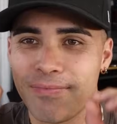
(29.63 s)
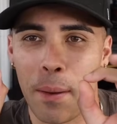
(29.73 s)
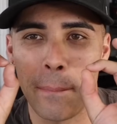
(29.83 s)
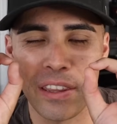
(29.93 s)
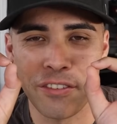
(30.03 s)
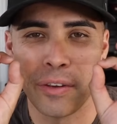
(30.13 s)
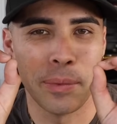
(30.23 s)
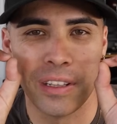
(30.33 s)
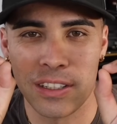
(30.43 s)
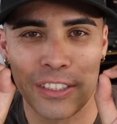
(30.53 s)
Made the
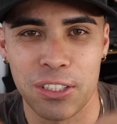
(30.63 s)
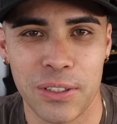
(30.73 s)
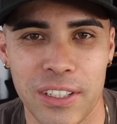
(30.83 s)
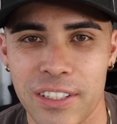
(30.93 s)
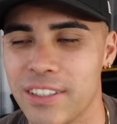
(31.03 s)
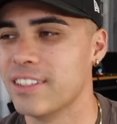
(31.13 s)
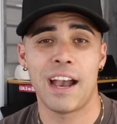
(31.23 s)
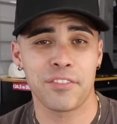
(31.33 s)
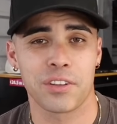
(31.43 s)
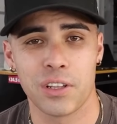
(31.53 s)
fitment look so good.
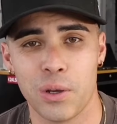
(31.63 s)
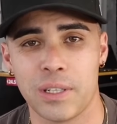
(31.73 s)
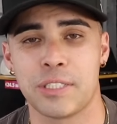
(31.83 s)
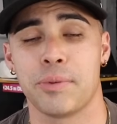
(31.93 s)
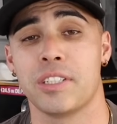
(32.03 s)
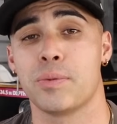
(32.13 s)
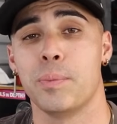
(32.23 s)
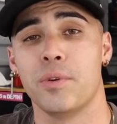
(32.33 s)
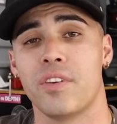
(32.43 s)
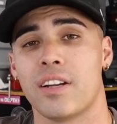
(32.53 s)
After the lowering springs, we
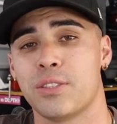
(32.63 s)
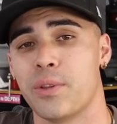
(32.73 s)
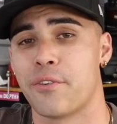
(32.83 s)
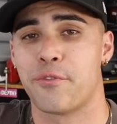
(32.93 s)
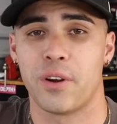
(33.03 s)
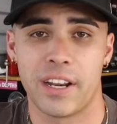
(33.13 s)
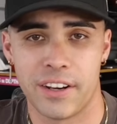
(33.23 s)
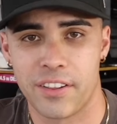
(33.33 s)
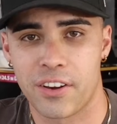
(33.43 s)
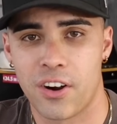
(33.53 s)
moved on to the front
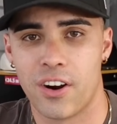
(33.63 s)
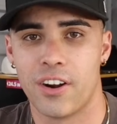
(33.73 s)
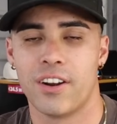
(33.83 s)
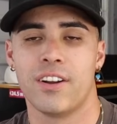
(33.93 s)
end of the car.